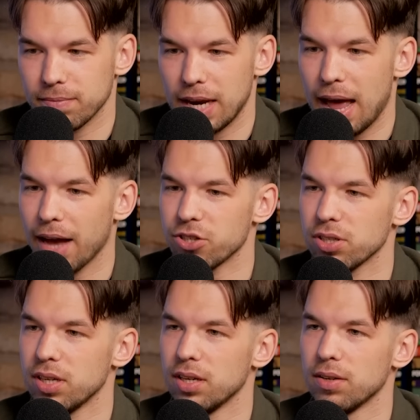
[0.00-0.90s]
And
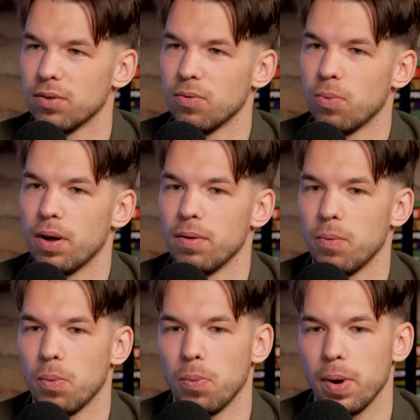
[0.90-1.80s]
actually,
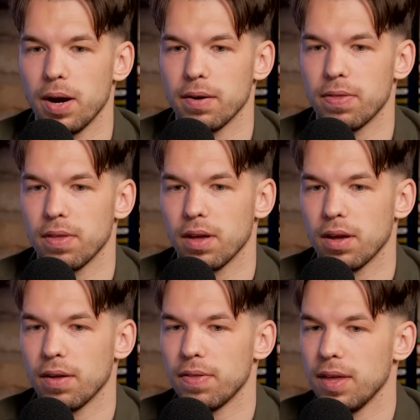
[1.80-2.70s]
one weird
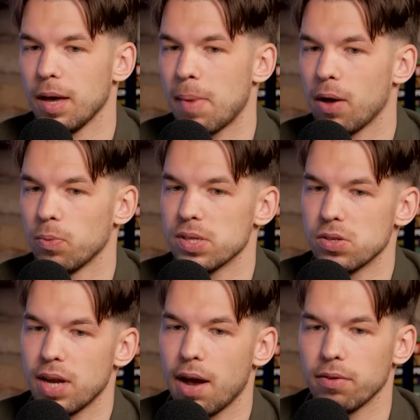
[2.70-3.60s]
thing about what
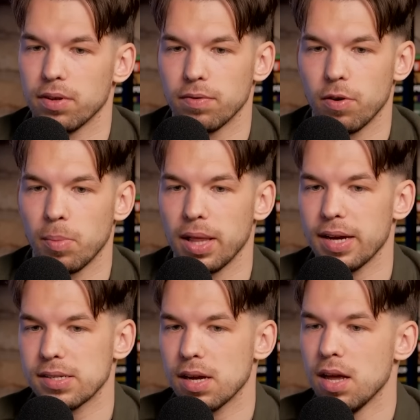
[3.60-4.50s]
stood out from
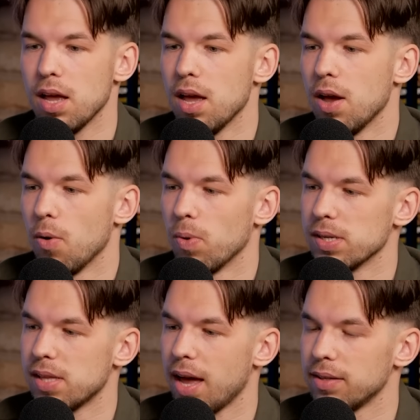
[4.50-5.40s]
Aleksa
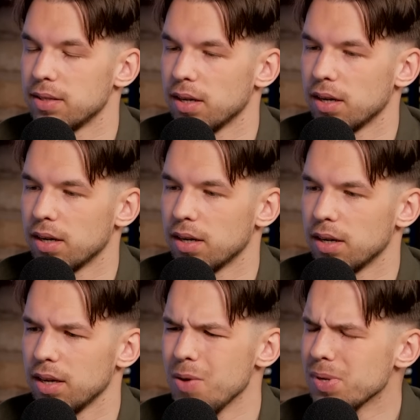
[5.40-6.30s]
was that
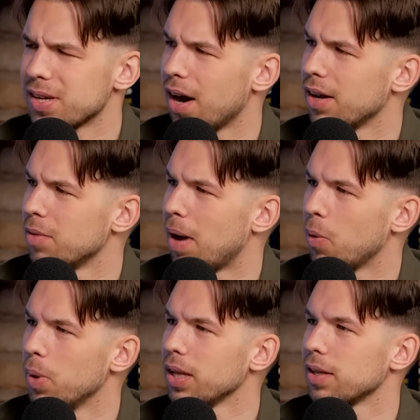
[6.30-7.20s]
he was guarded by
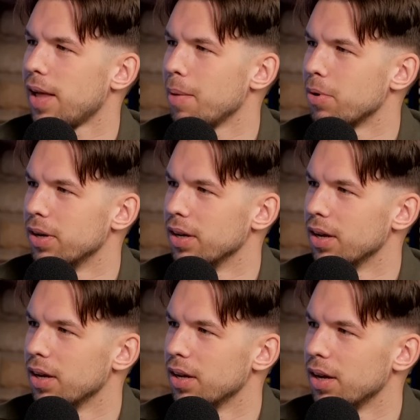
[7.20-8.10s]
Will Clyburn.
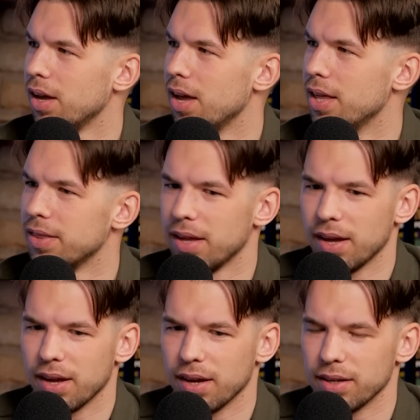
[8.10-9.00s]
Mm-hmm. In
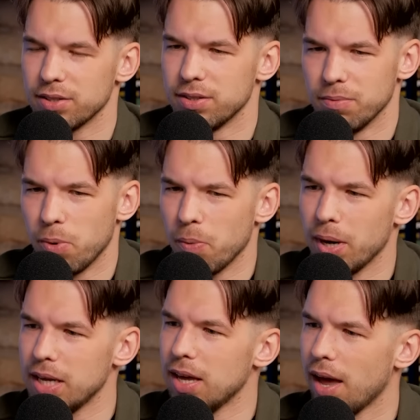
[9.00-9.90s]
the
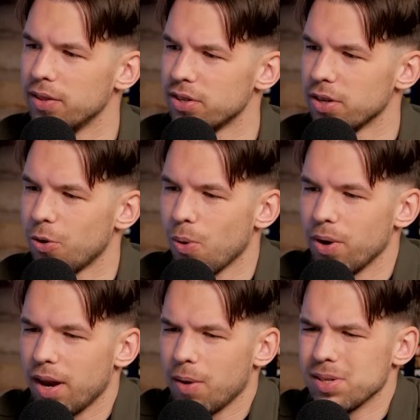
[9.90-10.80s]
when he entered the
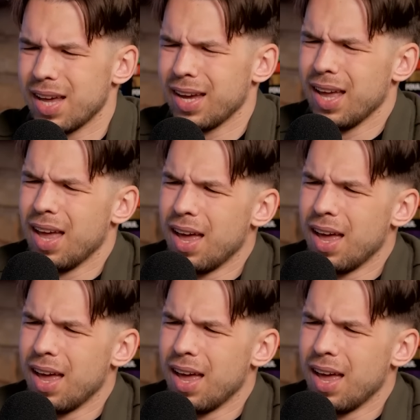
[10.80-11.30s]
court, and I was like,